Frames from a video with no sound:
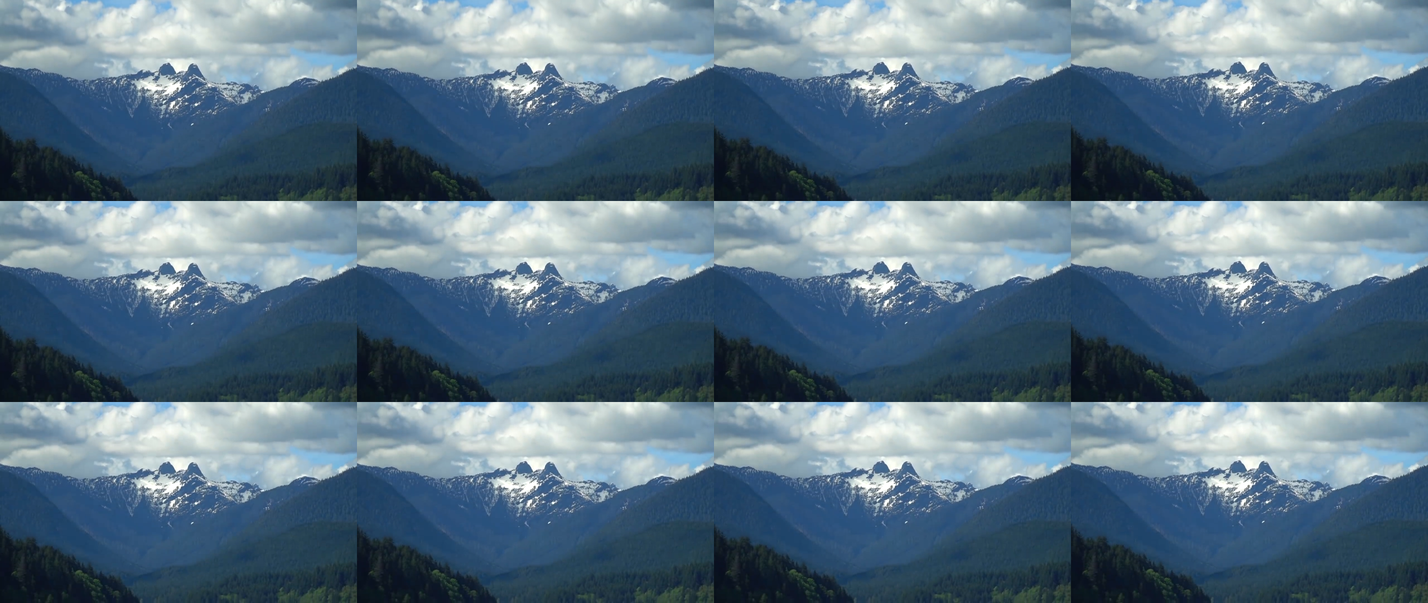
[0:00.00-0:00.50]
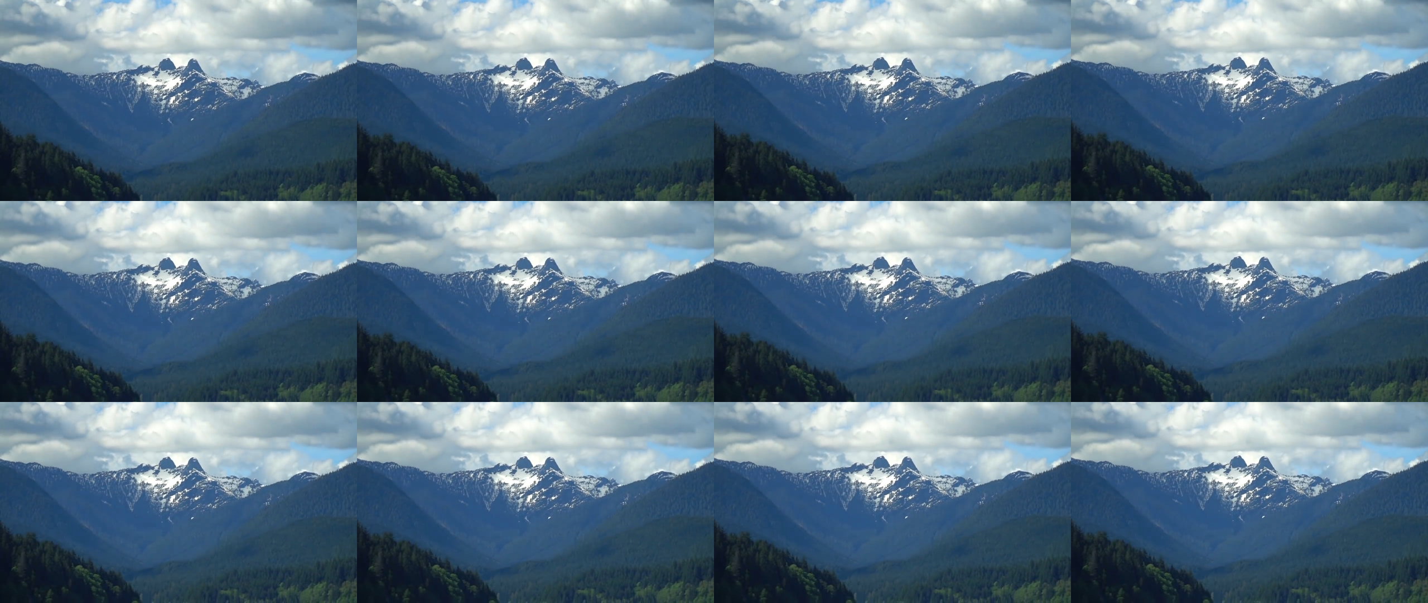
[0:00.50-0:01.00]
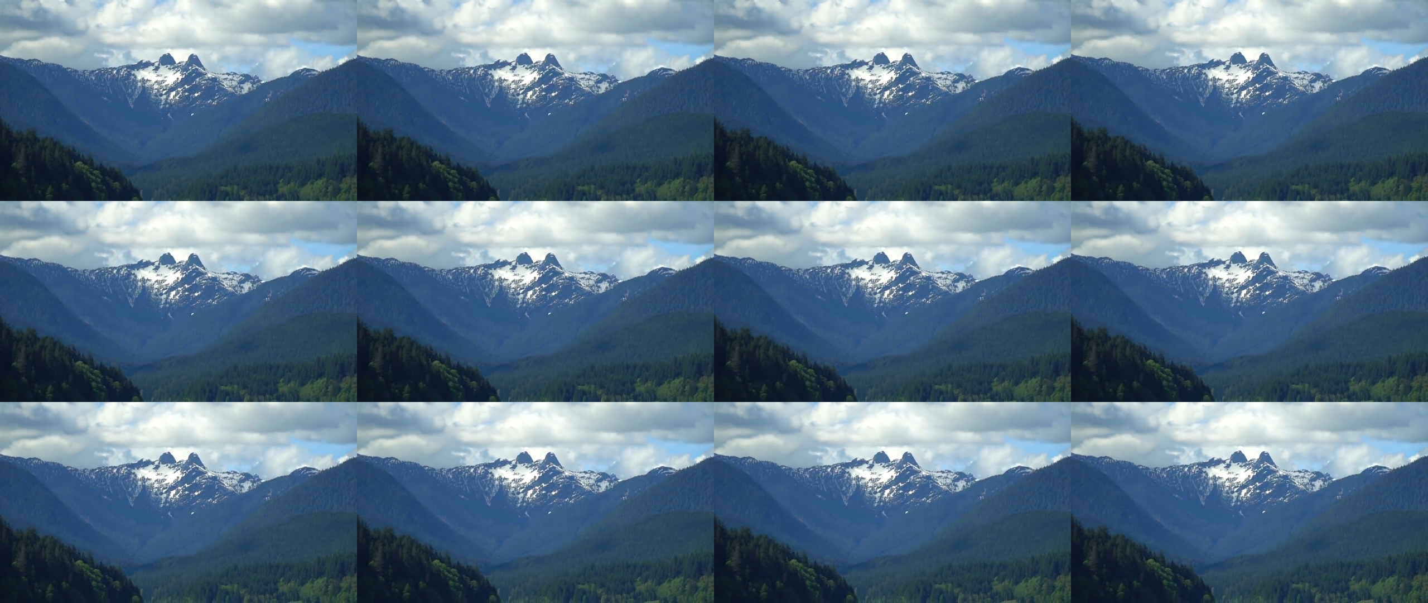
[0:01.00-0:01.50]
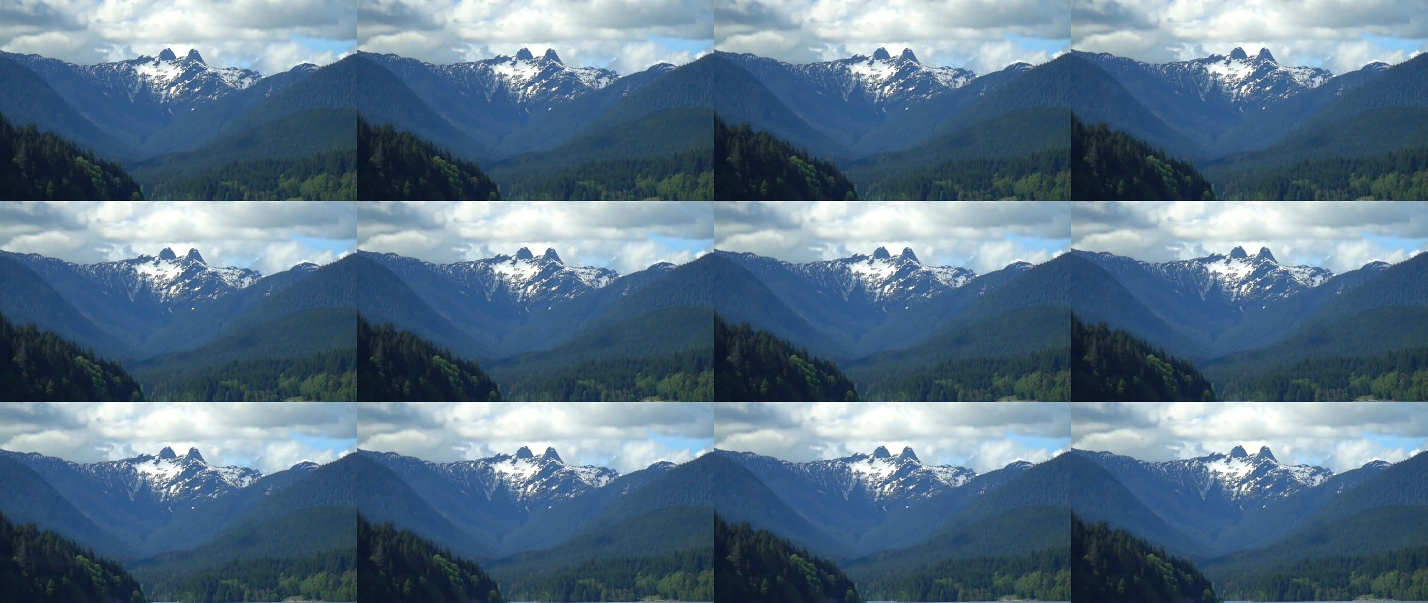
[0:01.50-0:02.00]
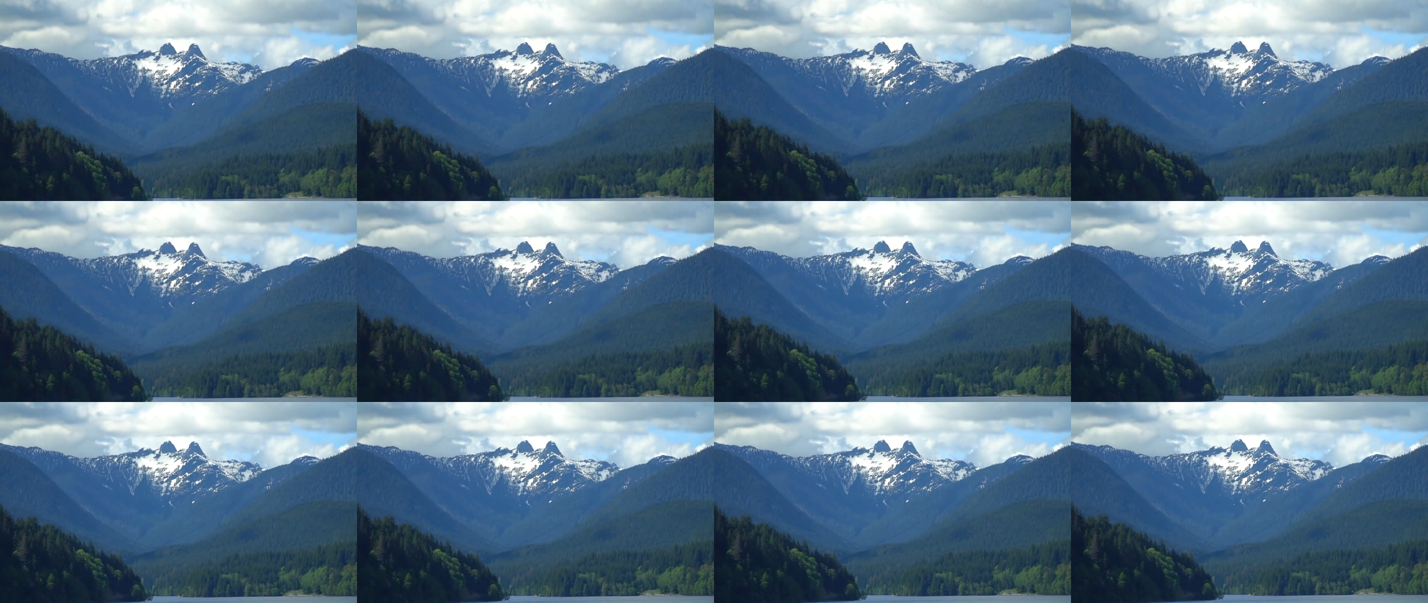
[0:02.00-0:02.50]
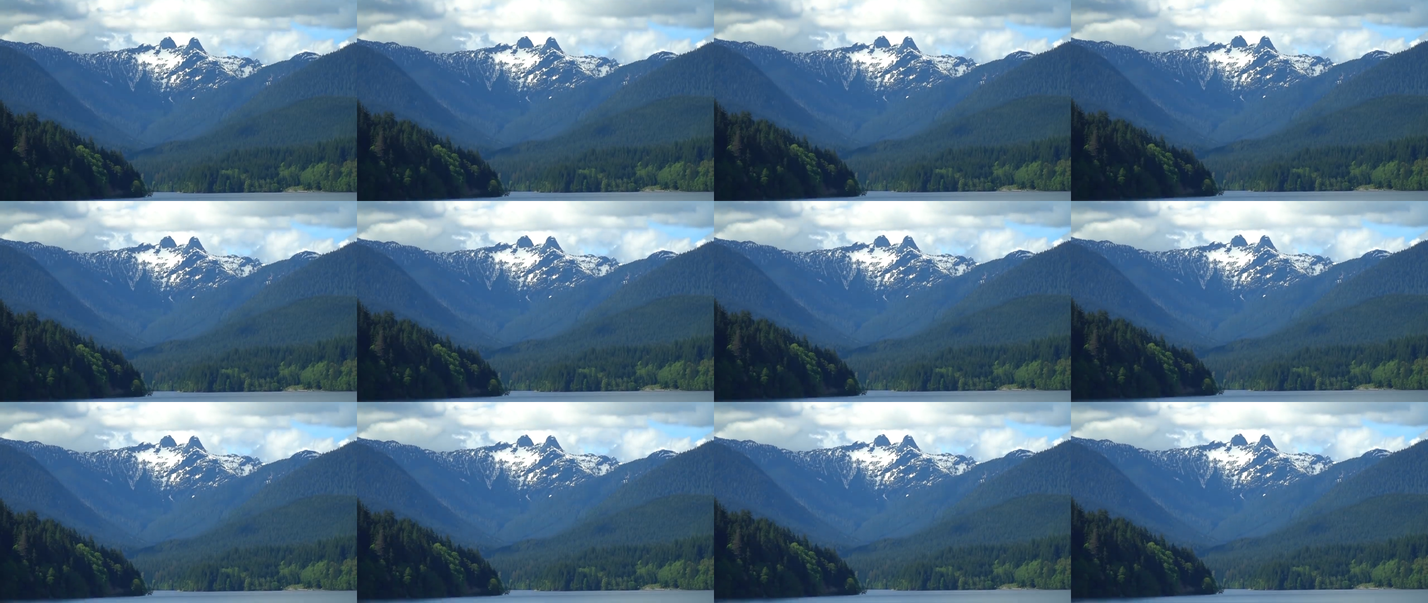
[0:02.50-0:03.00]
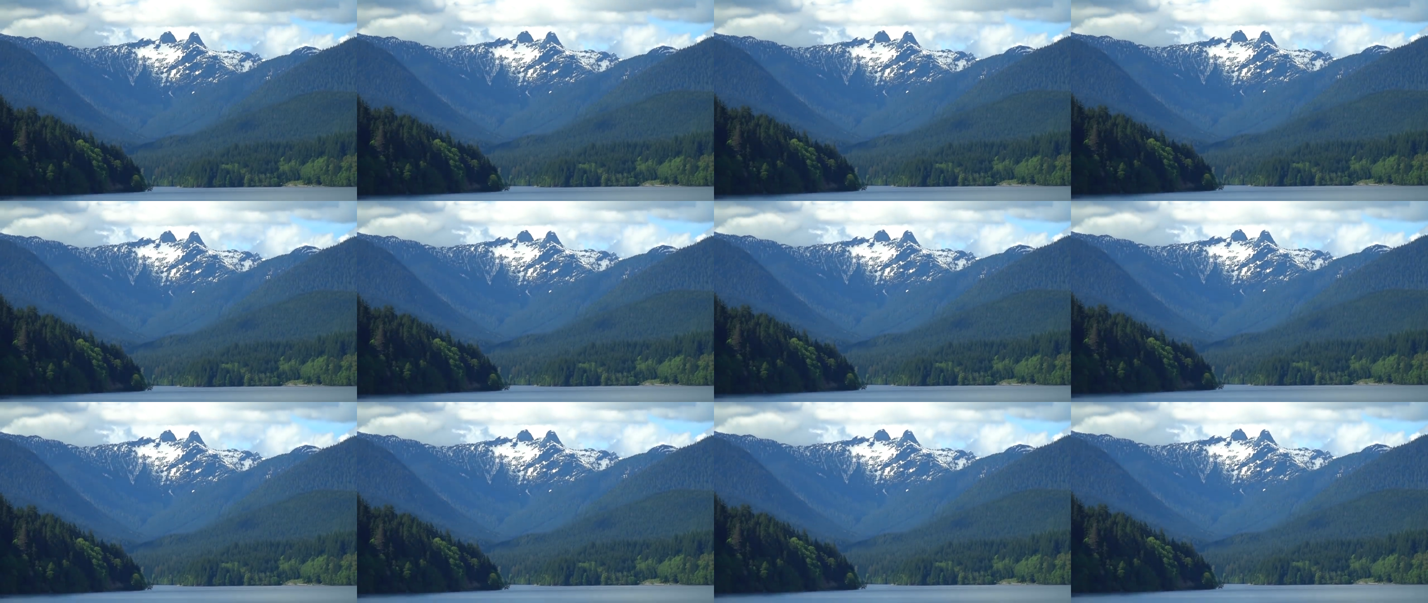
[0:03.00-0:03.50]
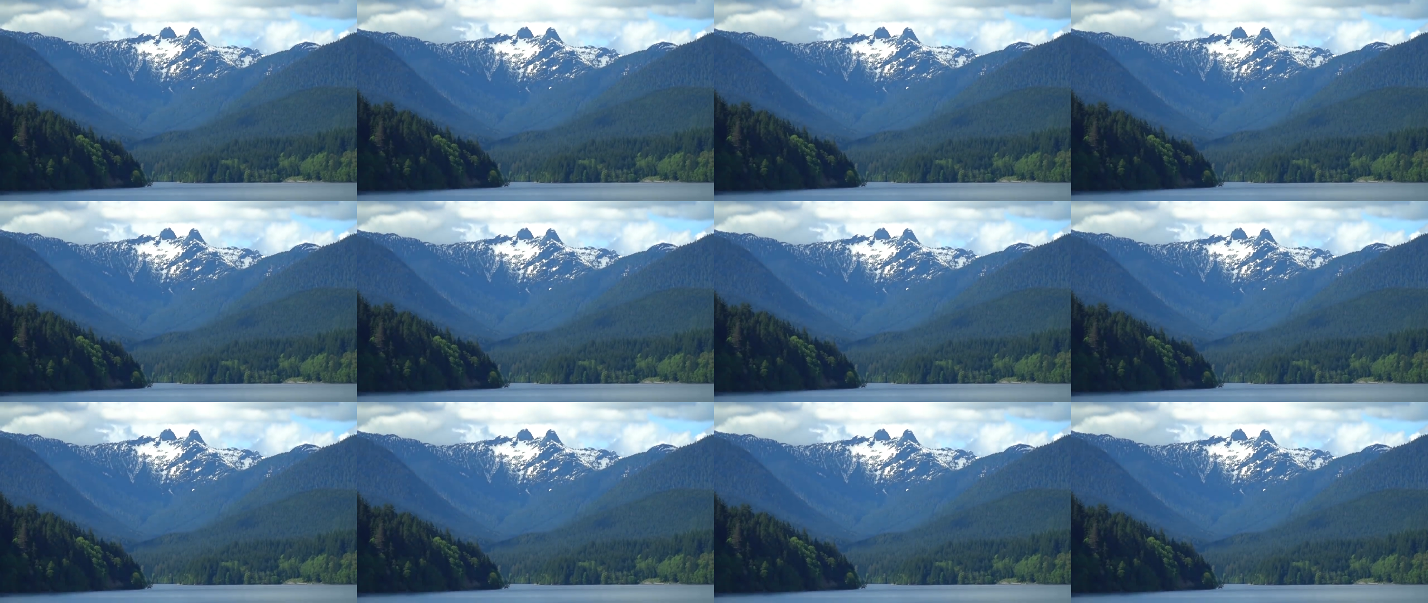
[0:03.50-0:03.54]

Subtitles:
No face is visible, so there are no lips to read.